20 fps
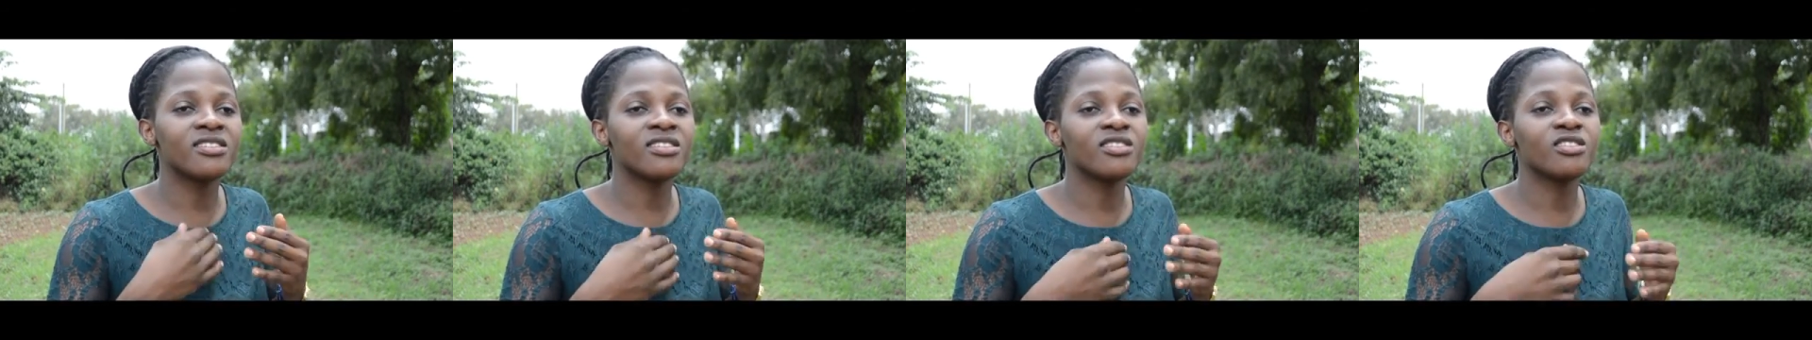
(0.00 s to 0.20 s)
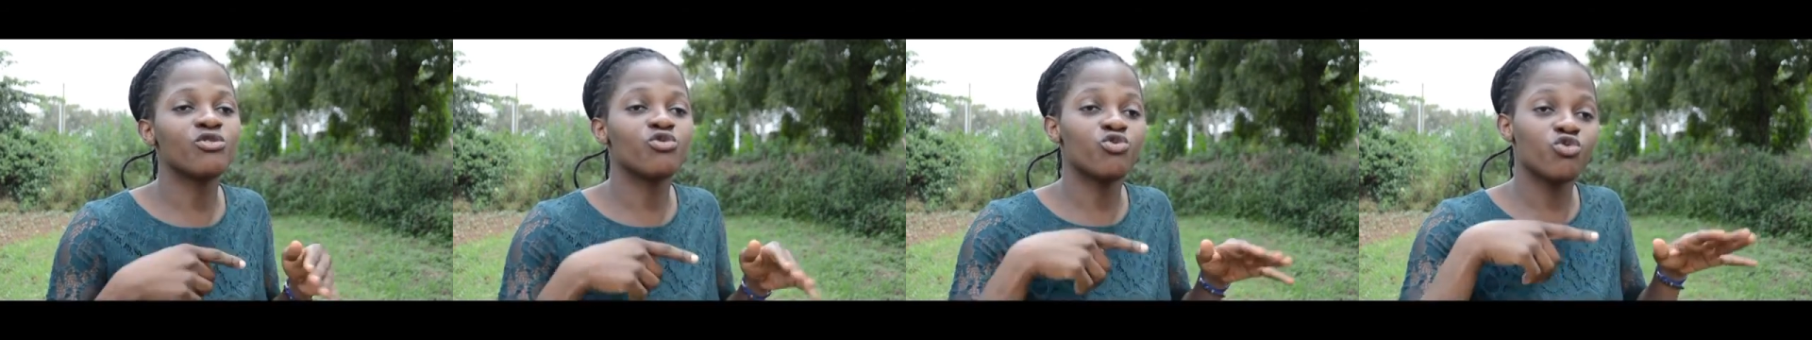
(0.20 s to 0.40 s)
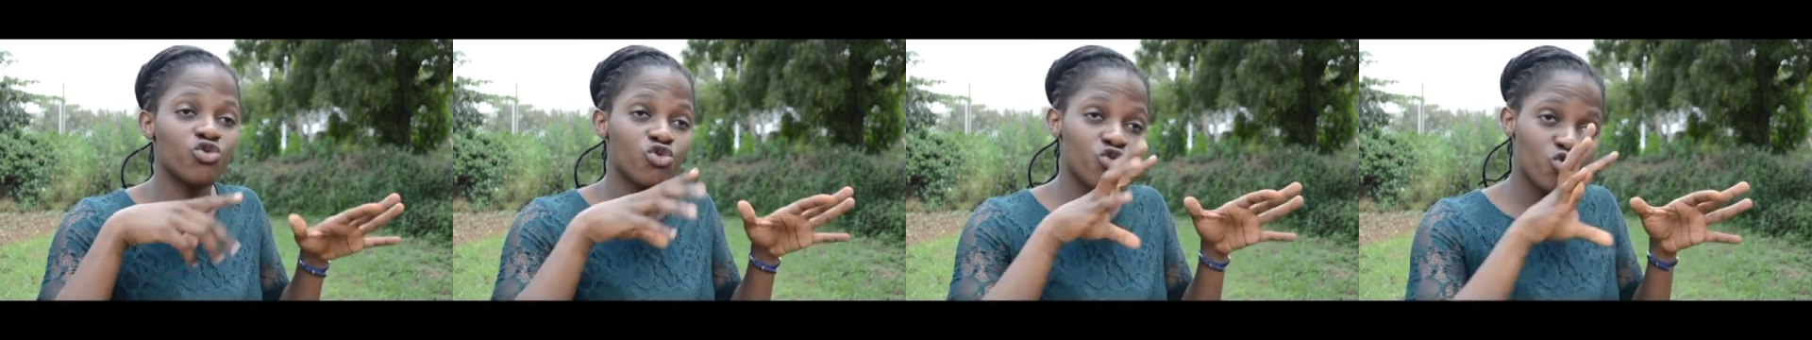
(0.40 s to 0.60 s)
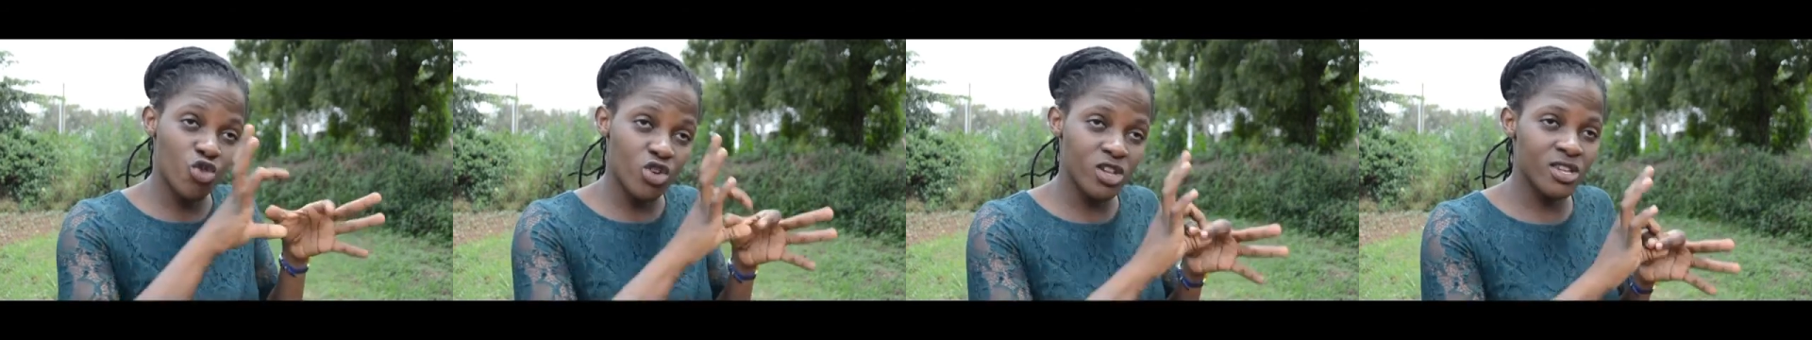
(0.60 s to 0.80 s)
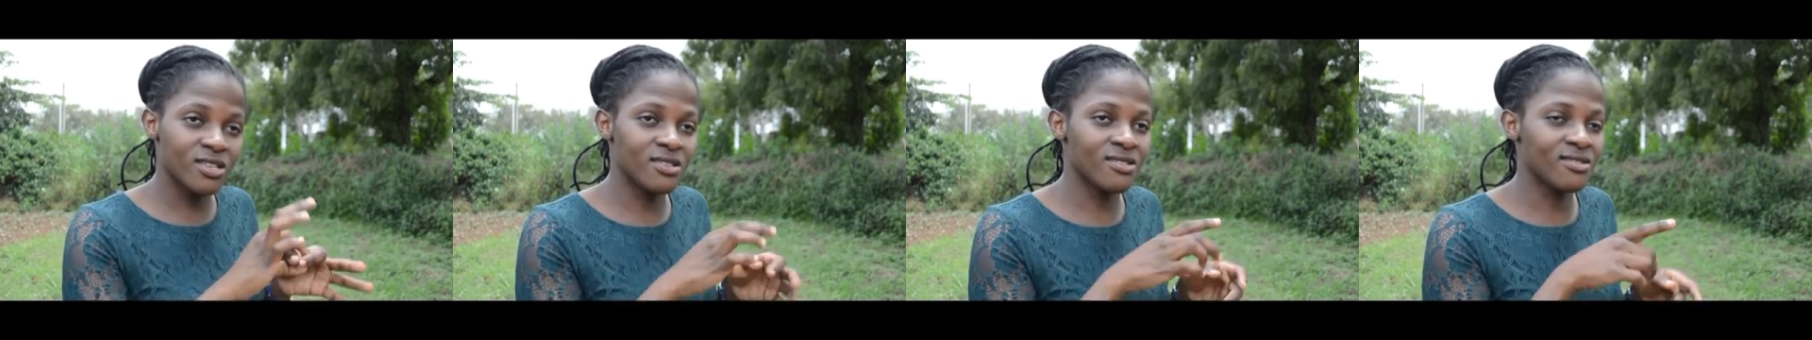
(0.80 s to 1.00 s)
so I
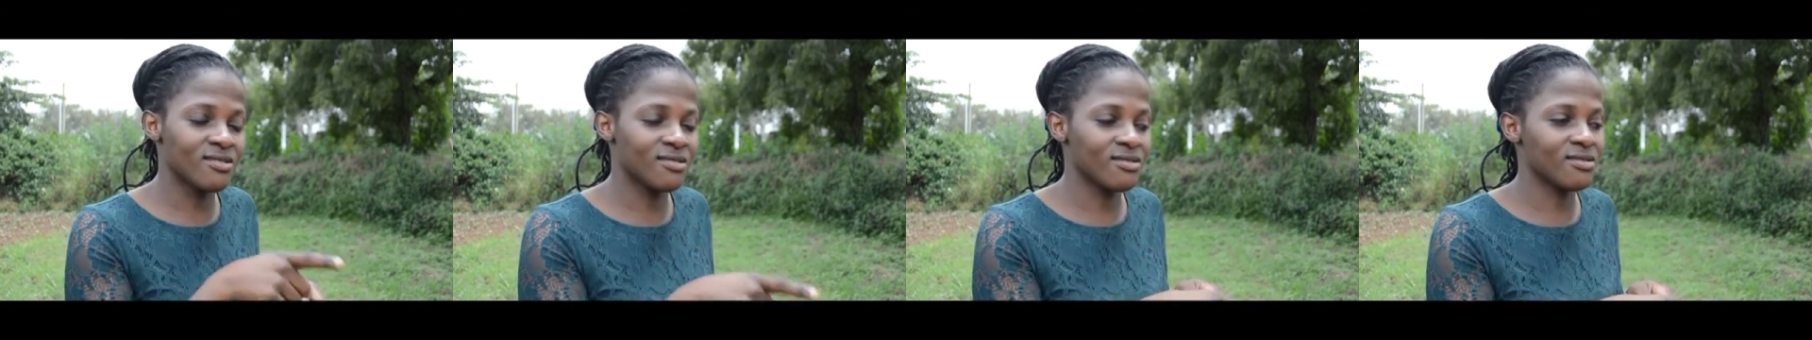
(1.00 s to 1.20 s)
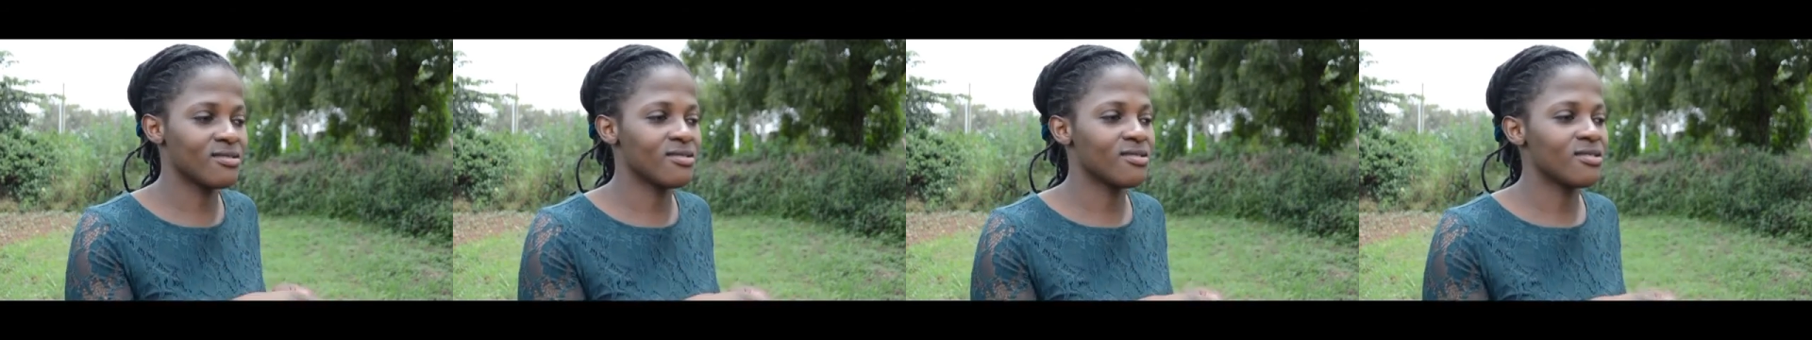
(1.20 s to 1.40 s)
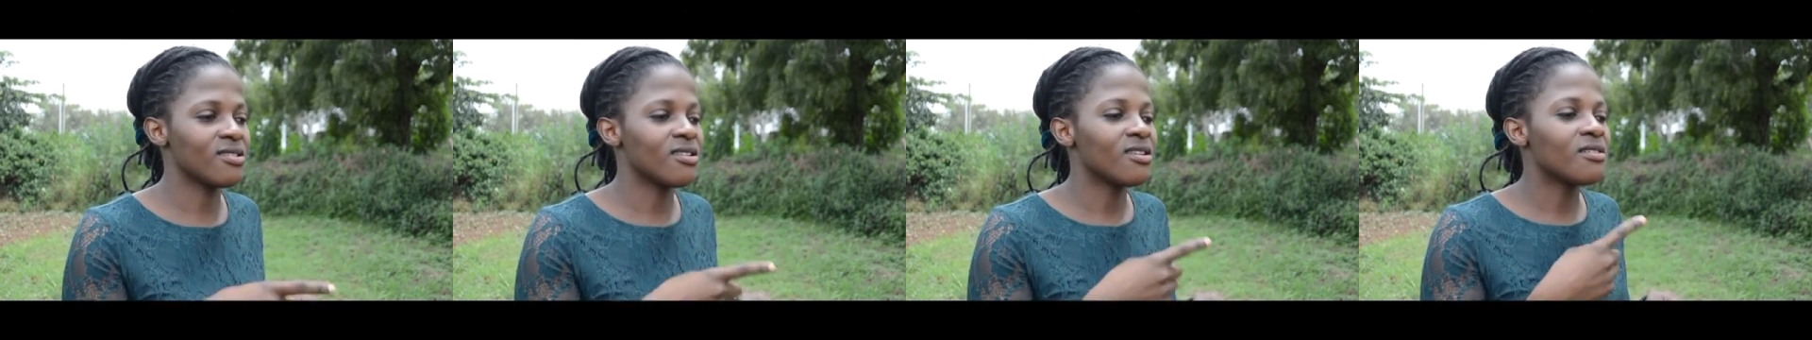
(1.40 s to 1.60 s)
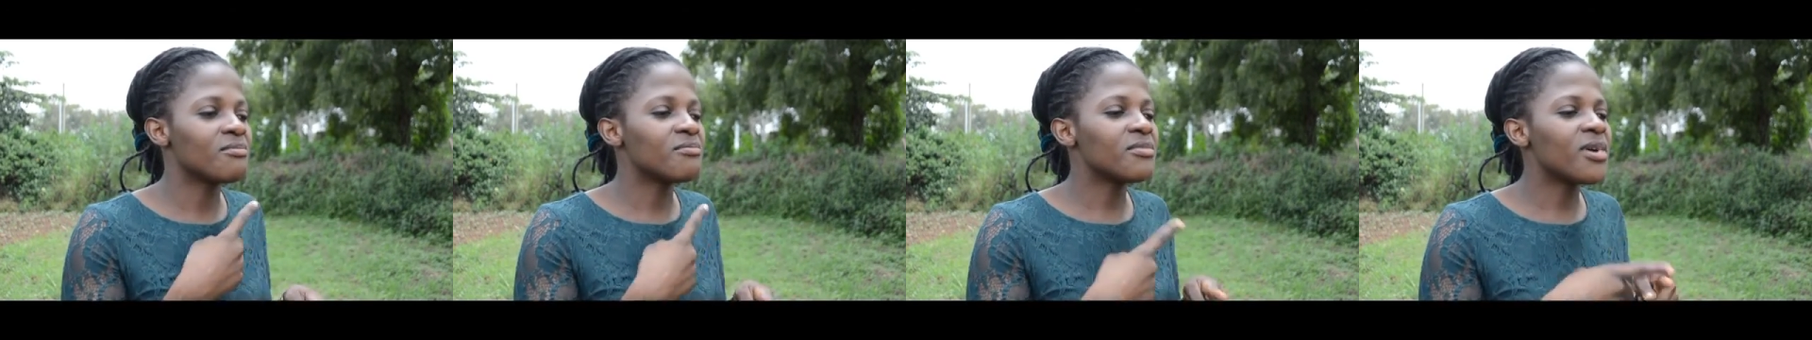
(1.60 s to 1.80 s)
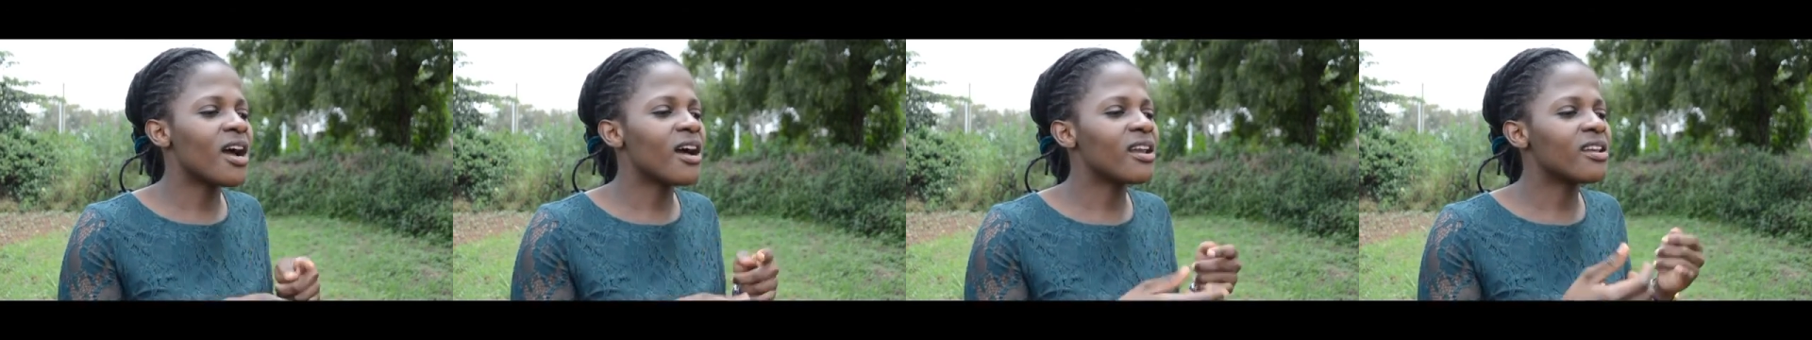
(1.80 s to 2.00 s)
had
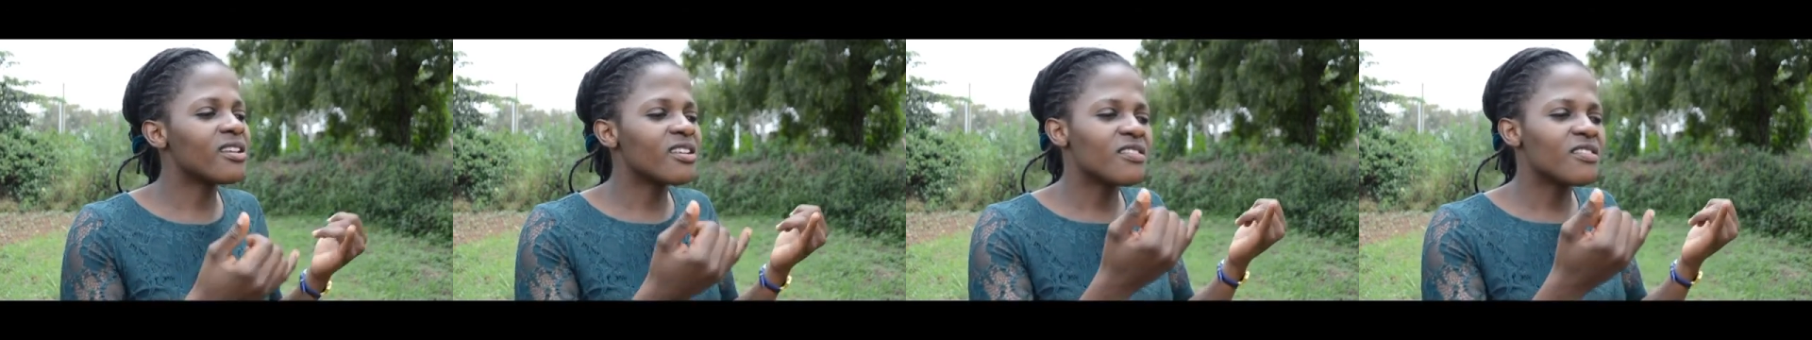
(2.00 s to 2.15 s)
the